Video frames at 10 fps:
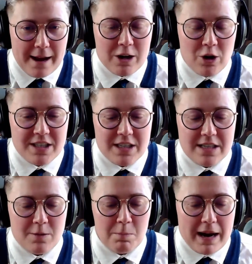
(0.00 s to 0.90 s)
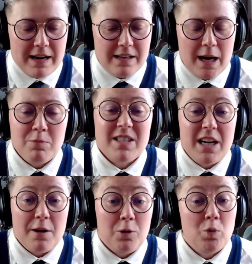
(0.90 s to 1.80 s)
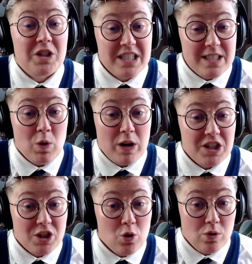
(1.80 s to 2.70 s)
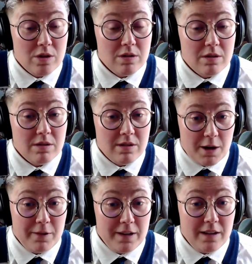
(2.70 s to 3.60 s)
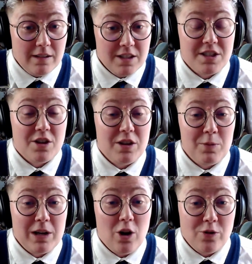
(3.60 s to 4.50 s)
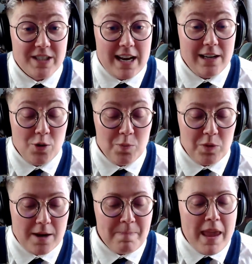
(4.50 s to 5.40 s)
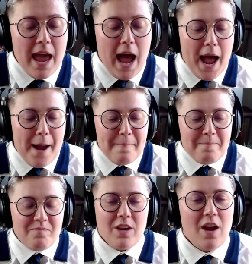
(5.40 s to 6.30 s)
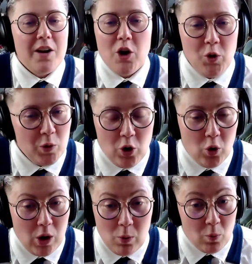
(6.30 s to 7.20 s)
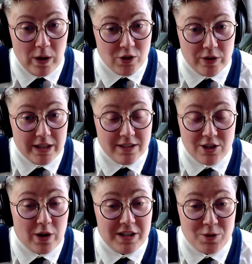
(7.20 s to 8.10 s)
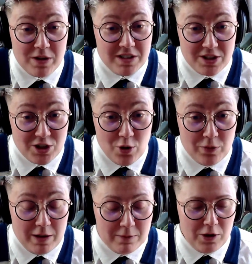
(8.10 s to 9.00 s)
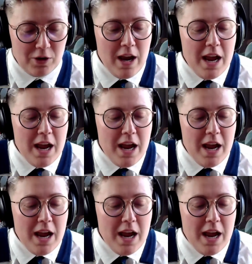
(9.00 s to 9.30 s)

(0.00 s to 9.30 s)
Kristen's maiden name was Duffel, which is why she's called Duffy, just so that we close that loop there. I know you were all wondering, so I just wanted to solve that for you.